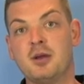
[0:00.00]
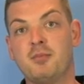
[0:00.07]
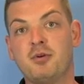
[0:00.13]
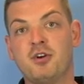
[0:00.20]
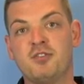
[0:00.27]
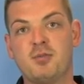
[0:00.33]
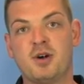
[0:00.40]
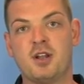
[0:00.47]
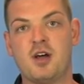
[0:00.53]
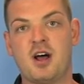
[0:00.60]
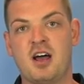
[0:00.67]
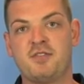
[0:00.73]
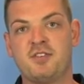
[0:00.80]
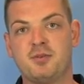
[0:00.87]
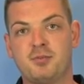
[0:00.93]
improved my
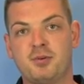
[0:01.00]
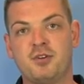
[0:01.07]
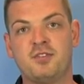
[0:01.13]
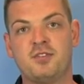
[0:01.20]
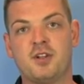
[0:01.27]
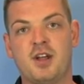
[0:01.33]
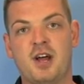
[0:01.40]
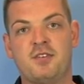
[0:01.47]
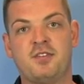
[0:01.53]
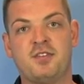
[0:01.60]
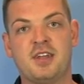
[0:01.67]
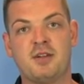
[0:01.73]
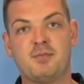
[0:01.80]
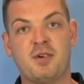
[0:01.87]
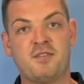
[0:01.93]
life and improved the life
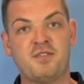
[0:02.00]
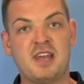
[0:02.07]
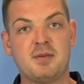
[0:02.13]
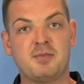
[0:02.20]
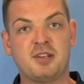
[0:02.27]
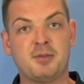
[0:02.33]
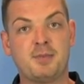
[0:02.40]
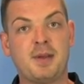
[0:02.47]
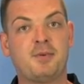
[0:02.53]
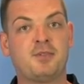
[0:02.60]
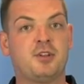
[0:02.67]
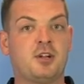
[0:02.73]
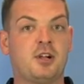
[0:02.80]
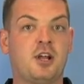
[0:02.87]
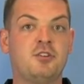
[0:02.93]
of that of my family and the people
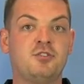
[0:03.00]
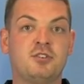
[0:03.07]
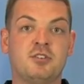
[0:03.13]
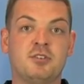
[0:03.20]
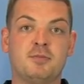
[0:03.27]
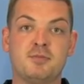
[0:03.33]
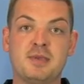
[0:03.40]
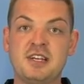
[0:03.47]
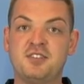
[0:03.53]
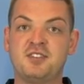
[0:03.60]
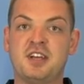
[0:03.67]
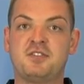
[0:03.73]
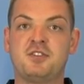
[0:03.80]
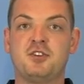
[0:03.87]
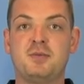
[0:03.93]
that are close and mean
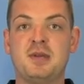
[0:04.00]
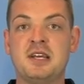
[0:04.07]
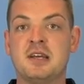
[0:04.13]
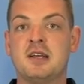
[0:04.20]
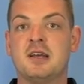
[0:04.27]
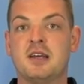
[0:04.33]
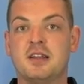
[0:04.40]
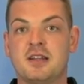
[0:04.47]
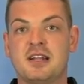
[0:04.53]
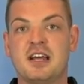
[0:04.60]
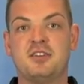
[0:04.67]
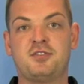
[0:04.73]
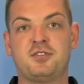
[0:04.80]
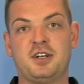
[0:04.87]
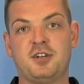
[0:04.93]
stuff to me, then
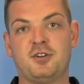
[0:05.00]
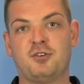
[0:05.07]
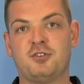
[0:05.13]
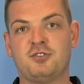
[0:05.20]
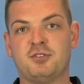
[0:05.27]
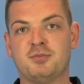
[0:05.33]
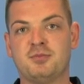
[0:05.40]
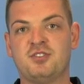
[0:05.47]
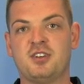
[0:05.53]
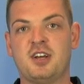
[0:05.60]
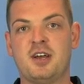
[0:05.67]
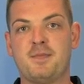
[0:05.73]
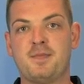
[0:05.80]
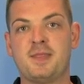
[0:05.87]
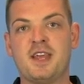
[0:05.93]
that's friggin' awesome.
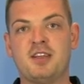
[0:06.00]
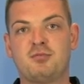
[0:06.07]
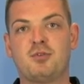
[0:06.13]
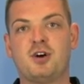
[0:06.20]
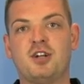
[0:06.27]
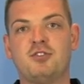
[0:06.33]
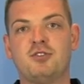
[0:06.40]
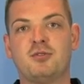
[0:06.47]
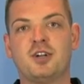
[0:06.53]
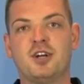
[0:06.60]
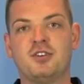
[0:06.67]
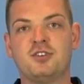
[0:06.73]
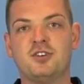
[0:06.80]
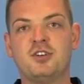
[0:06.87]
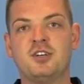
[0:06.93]
So that's why I do what I
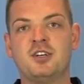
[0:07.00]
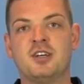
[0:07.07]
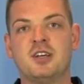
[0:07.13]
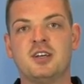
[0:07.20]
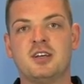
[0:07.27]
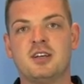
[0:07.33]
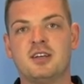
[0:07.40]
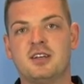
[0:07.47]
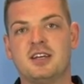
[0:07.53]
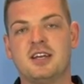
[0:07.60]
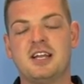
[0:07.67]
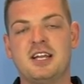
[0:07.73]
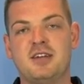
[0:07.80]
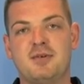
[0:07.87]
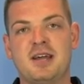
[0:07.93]
do.
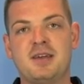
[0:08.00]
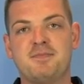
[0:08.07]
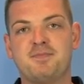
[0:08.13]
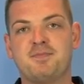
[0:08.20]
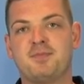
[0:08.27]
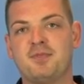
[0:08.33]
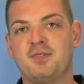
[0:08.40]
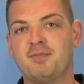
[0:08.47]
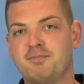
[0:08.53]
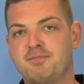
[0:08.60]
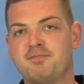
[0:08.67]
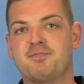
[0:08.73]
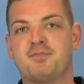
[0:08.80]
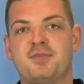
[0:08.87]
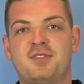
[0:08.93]
Anyway,
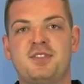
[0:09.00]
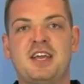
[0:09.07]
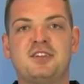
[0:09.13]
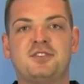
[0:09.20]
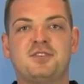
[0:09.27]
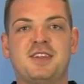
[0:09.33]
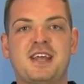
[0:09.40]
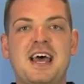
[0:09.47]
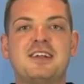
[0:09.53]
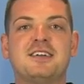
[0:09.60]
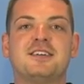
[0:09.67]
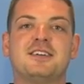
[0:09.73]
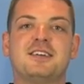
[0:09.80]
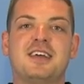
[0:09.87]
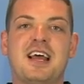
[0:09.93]
thanks for
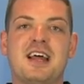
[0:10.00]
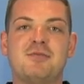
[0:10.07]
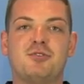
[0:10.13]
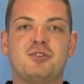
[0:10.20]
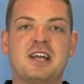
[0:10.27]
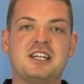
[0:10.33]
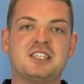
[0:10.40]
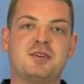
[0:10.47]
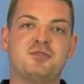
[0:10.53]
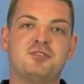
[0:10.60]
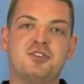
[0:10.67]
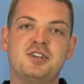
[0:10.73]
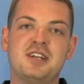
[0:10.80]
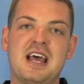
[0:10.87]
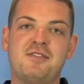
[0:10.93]
that. And we'll catch up
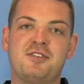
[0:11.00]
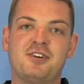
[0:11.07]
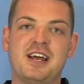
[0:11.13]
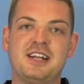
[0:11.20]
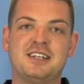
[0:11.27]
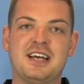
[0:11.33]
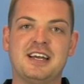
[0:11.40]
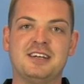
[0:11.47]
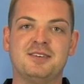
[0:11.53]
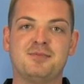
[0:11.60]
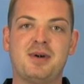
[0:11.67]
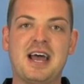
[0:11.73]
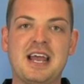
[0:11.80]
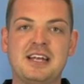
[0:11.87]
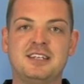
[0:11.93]
soon and have a great day.
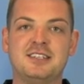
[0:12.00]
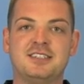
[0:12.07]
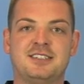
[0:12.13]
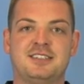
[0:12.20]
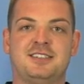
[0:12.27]
Bye.